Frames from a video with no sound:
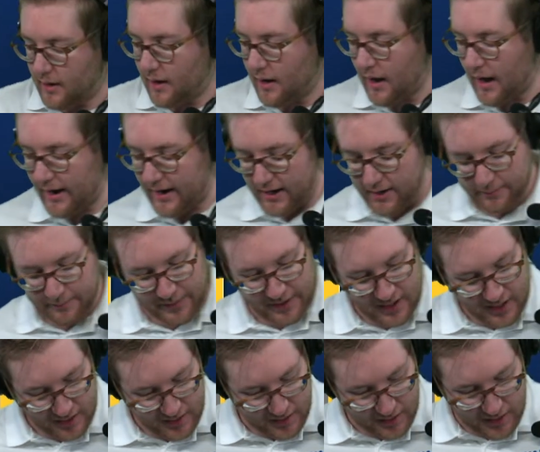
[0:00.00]
I got a
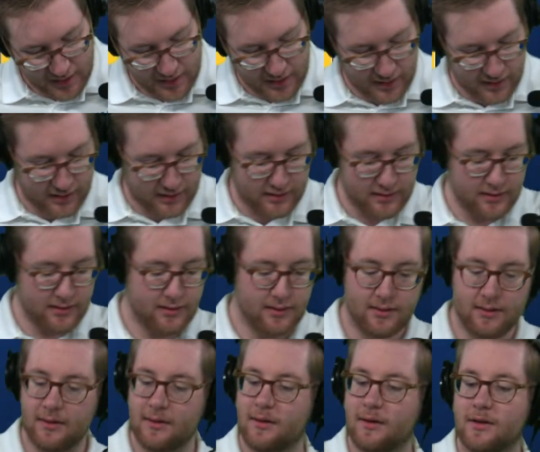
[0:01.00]
big
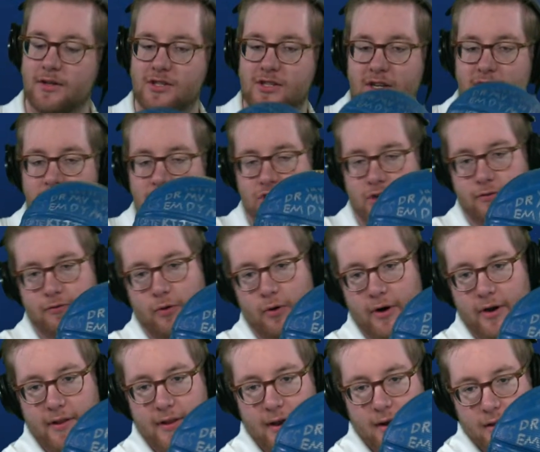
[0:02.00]
signature for
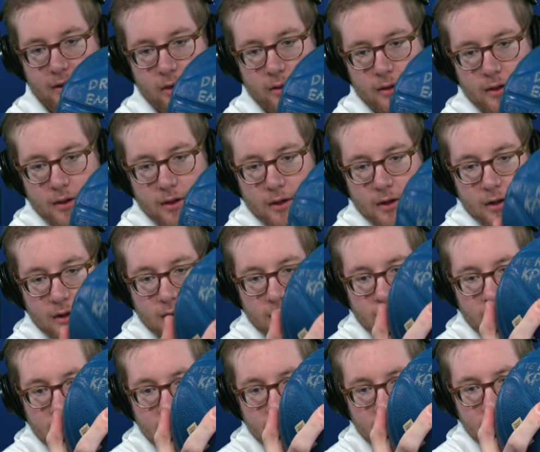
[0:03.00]
you there. A little
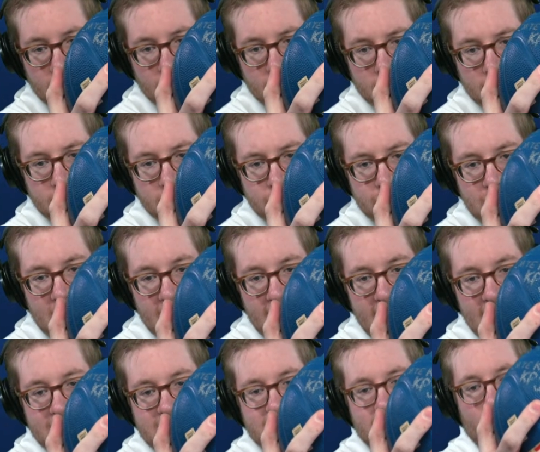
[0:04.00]

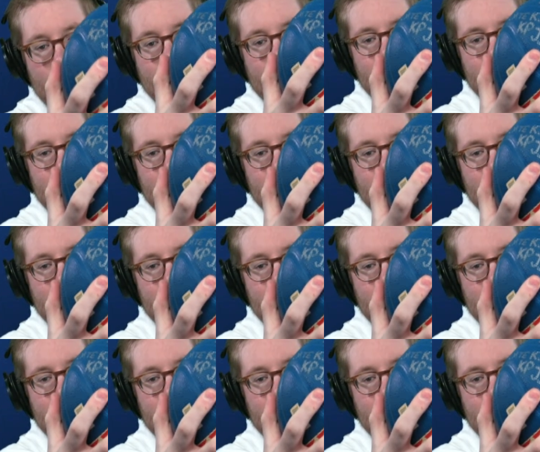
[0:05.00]
JS going on